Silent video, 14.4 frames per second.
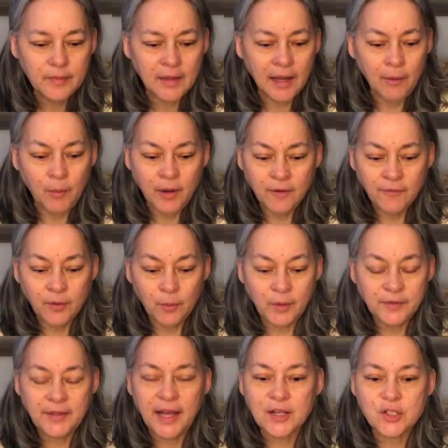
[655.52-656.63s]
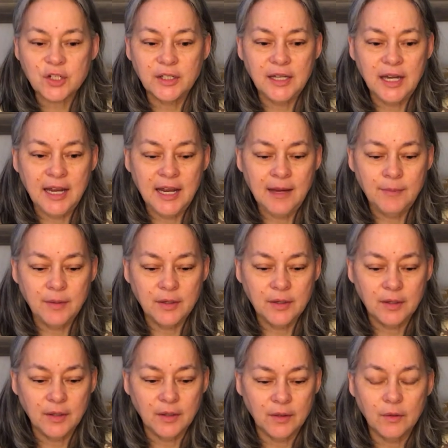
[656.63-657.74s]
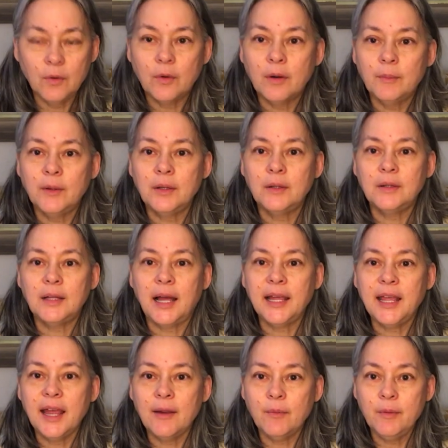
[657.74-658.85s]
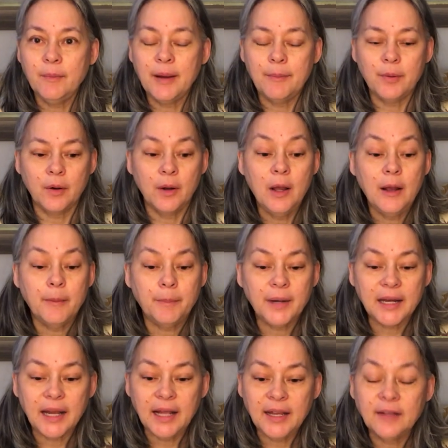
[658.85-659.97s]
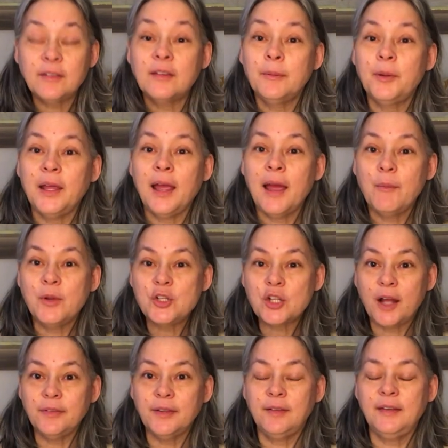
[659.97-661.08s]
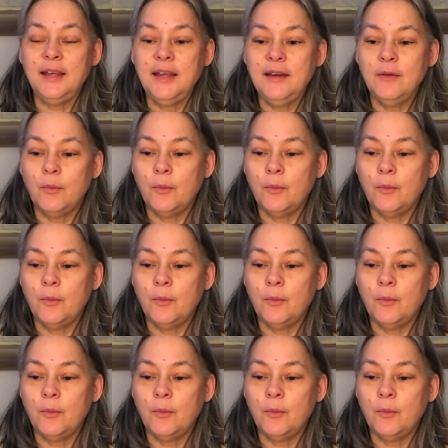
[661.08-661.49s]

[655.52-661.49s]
I wonder if it was actually named Normal. I can't remember, but it's the, and we shot the scene